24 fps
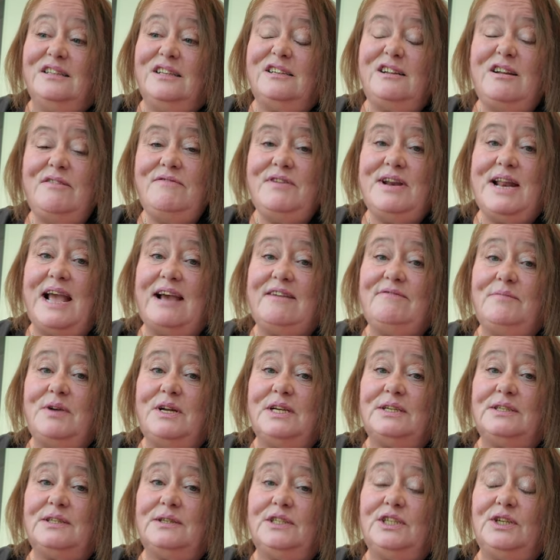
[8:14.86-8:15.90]
So I don't really have
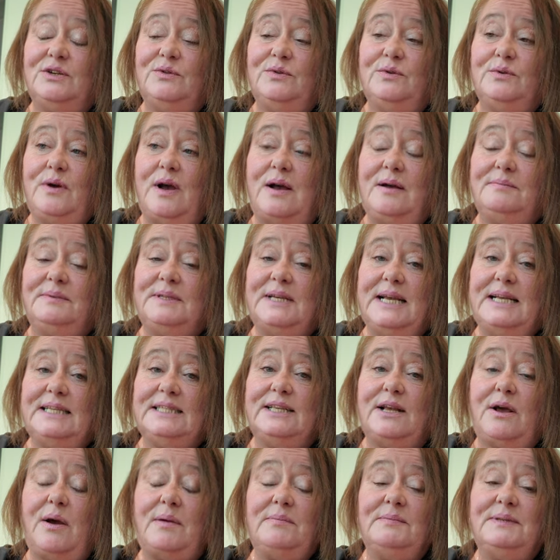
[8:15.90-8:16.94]
much to
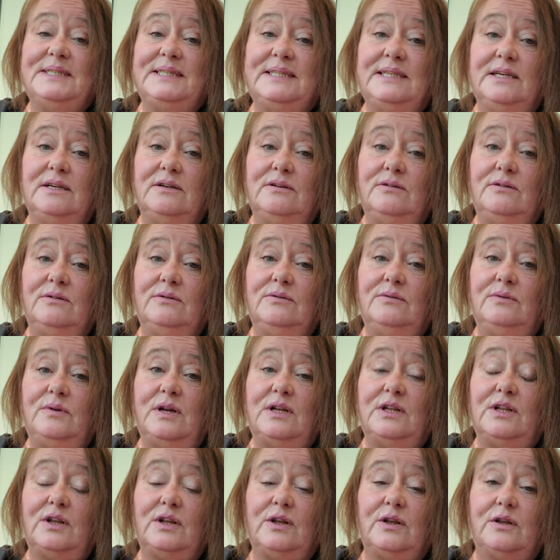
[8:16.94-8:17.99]
update. So I'm
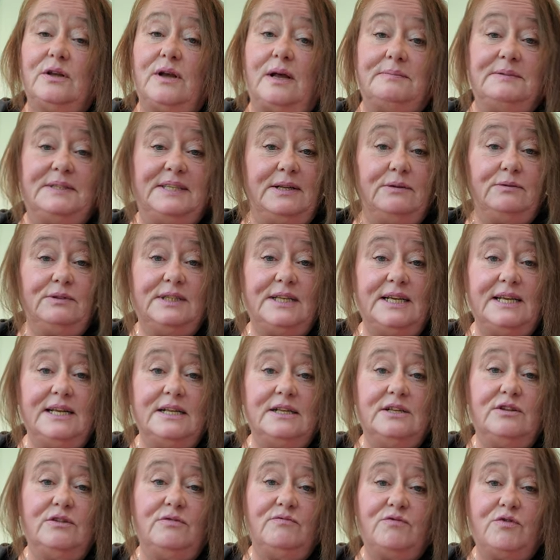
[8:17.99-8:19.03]
still I'm still
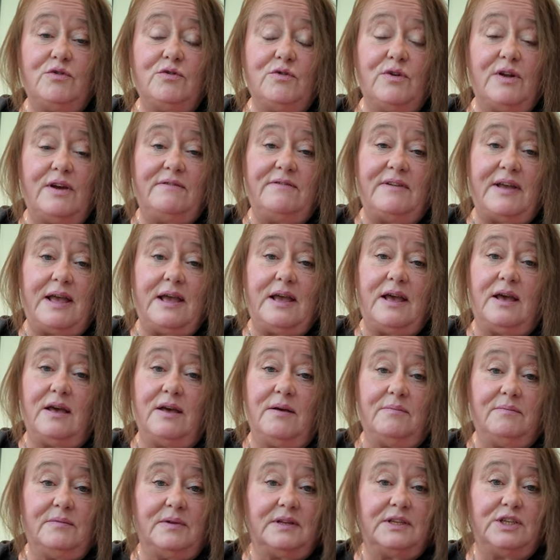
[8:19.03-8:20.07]
sticking to the rule of
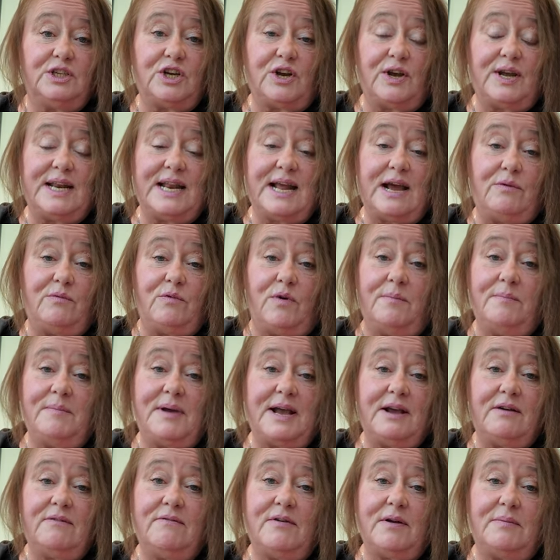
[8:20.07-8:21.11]
um, chucking out one
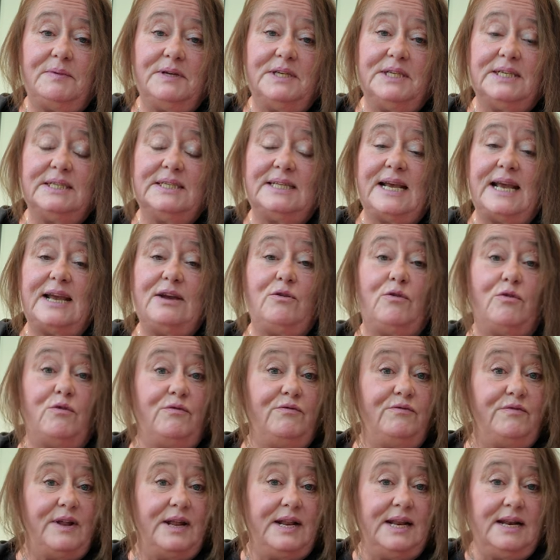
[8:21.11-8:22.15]
bag of rubbish a day or
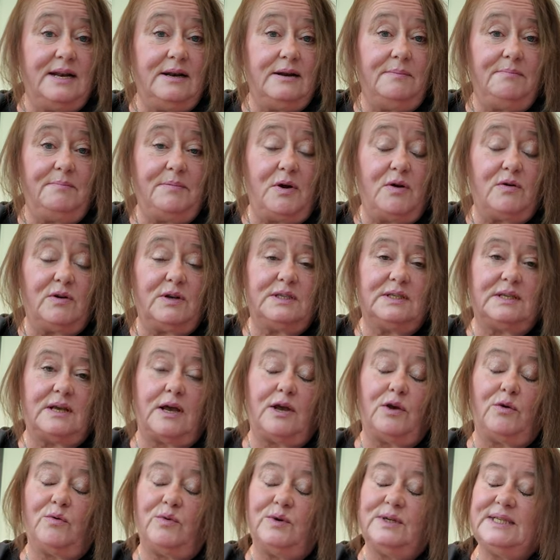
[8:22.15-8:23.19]
filling a box.
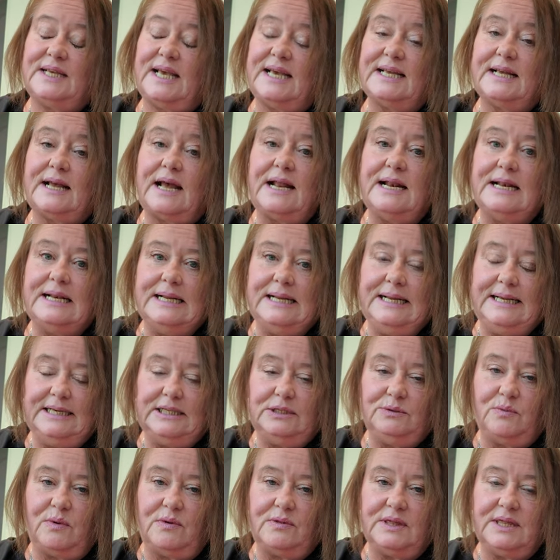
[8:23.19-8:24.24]
I always get at
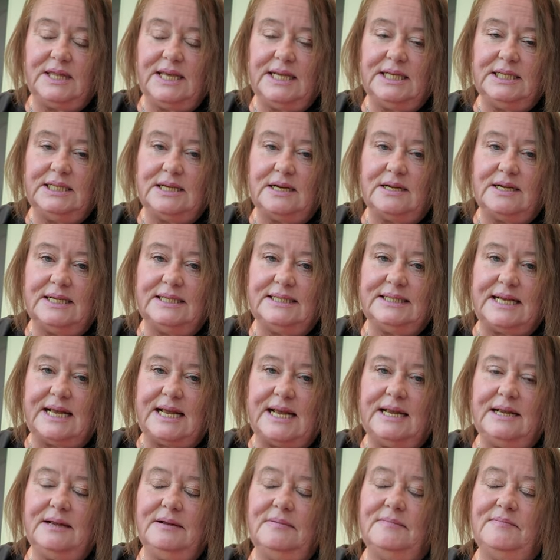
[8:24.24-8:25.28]
least one thing done a
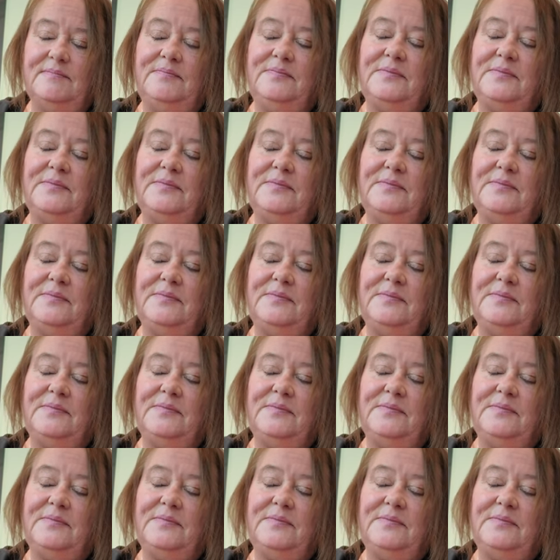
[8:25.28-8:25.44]
day.